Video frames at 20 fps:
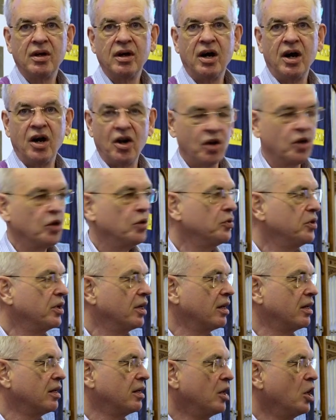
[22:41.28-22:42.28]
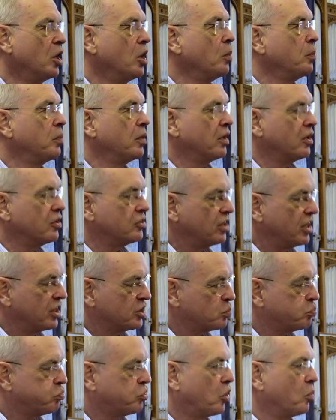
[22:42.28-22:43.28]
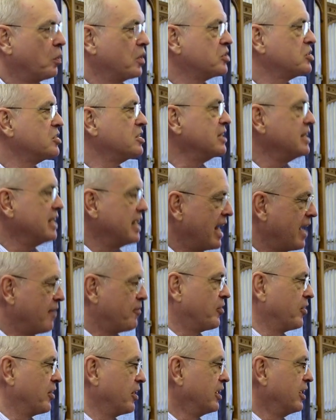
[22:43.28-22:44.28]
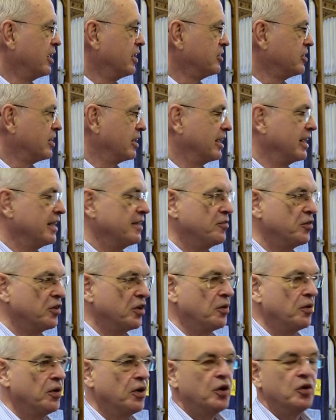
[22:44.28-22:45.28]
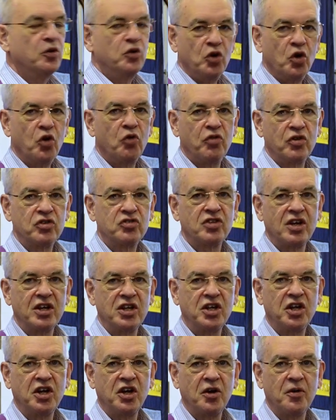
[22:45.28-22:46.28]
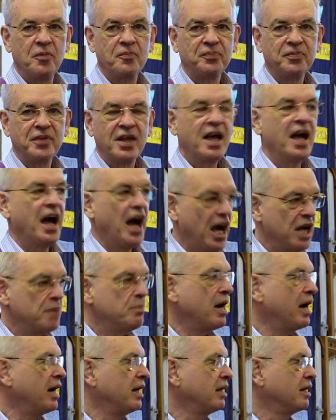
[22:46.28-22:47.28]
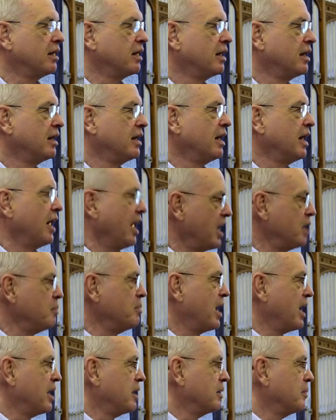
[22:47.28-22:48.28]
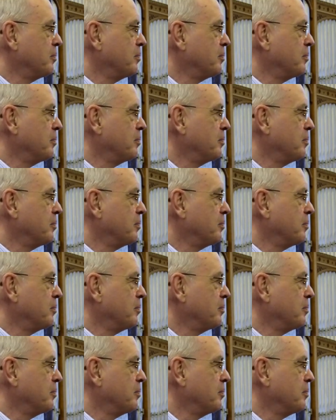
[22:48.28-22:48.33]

Hallelujah. Because He has promised never to leave you nor forsake you. Amen. Amen. Amen.